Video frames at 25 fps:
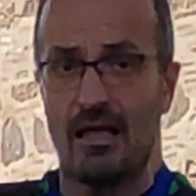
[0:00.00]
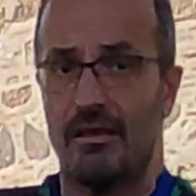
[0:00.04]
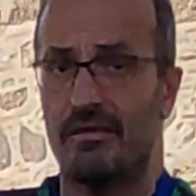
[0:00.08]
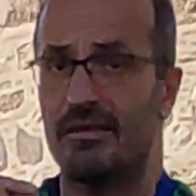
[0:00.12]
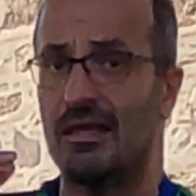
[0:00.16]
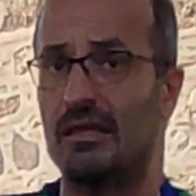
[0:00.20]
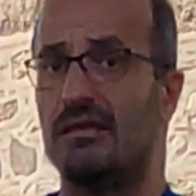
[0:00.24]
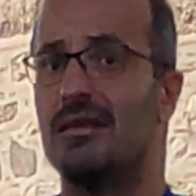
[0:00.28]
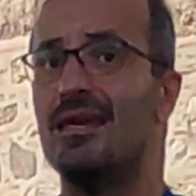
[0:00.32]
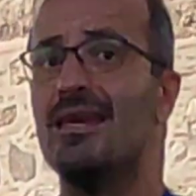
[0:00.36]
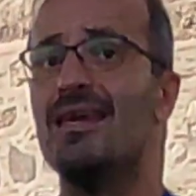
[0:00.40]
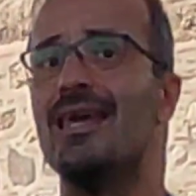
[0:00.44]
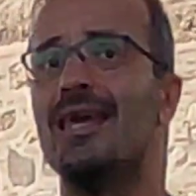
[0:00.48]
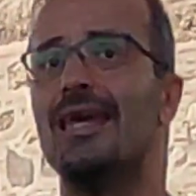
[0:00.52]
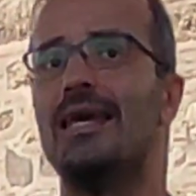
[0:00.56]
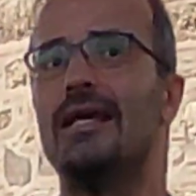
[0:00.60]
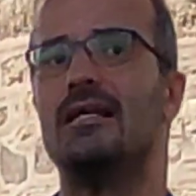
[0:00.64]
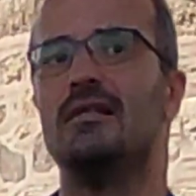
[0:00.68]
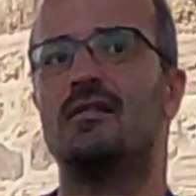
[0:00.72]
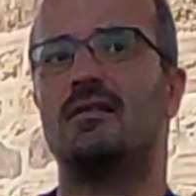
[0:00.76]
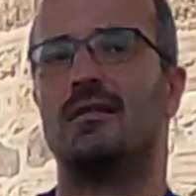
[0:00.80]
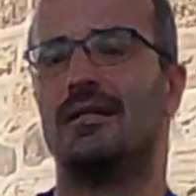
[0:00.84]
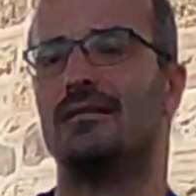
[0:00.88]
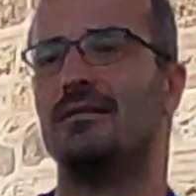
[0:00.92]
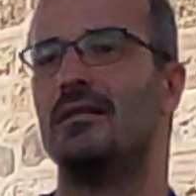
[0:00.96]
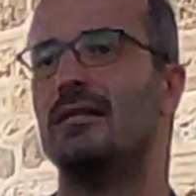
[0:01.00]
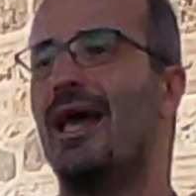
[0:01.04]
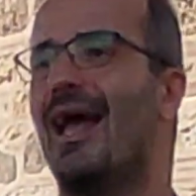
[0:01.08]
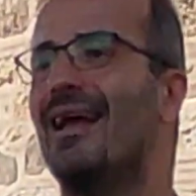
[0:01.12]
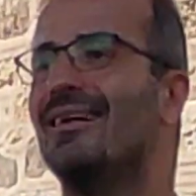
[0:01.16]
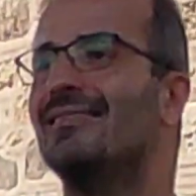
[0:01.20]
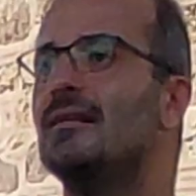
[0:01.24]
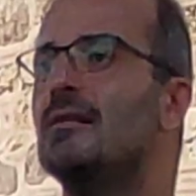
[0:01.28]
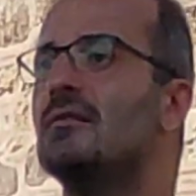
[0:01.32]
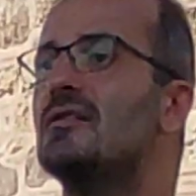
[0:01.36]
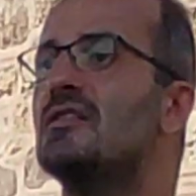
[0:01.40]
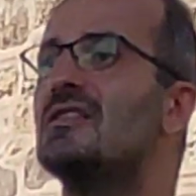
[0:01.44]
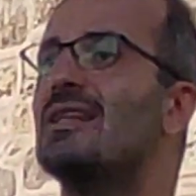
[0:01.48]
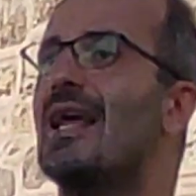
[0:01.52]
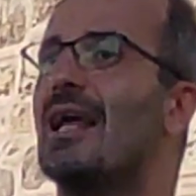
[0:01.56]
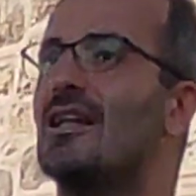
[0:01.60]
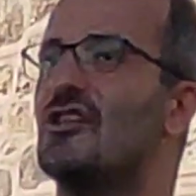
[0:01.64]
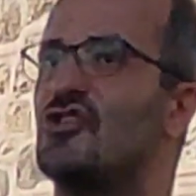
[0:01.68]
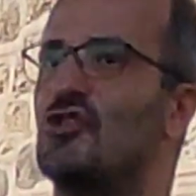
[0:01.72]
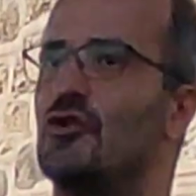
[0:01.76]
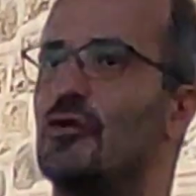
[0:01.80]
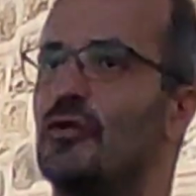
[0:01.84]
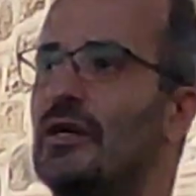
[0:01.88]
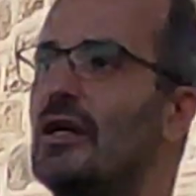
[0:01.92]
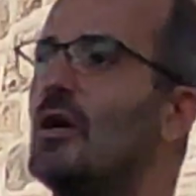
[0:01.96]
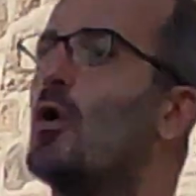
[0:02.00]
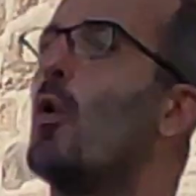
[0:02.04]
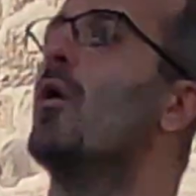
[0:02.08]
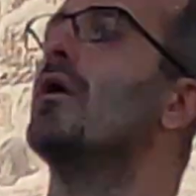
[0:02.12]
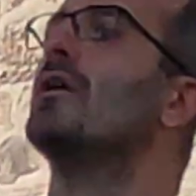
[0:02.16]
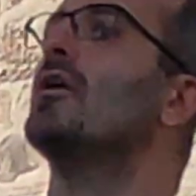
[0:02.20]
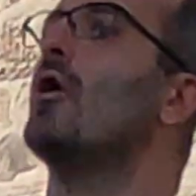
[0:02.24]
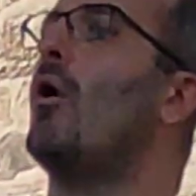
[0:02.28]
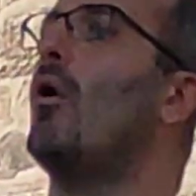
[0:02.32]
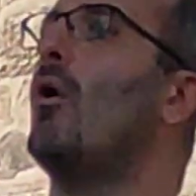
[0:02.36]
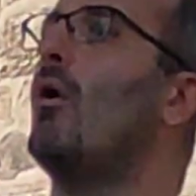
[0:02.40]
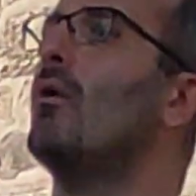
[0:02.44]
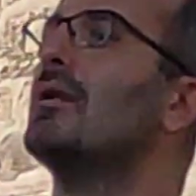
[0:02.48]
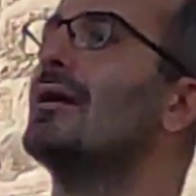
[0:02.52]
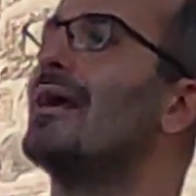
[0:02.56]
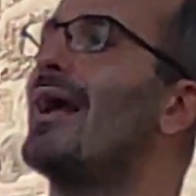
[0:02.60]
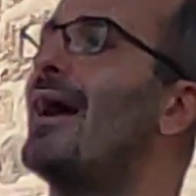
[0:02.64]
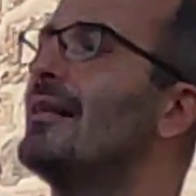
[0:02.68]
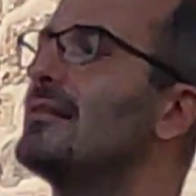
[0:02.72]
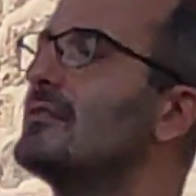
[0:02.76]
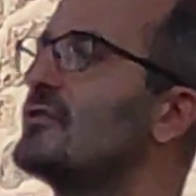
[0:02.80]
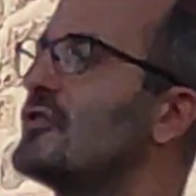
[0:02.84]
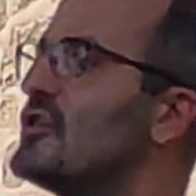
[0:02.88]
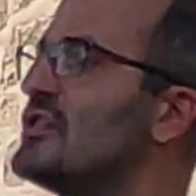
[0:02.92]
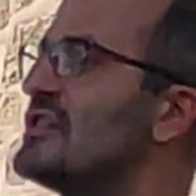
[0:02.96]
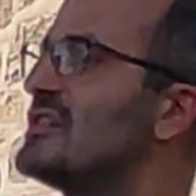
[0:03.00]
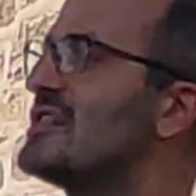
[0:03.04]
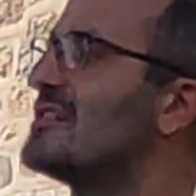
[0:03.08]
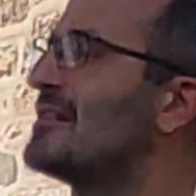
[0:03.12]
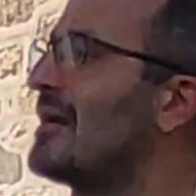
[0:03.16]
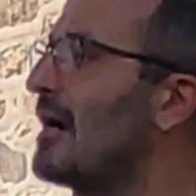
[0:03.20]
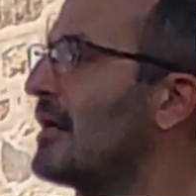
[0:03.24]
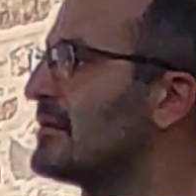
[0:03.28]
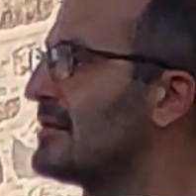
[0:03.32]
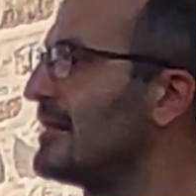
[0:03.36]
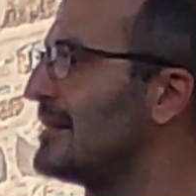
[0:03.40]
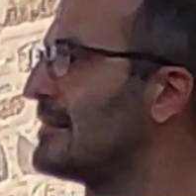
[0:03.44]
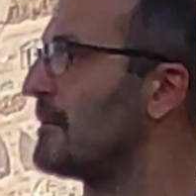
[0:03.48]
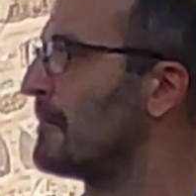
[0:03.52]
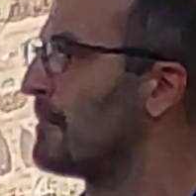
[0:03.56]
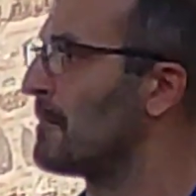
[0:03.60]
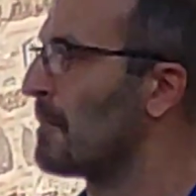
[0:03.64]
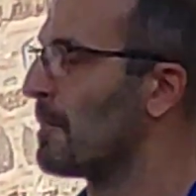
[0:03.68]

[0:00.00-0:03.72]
The thing is that in the 19th century, when all countries started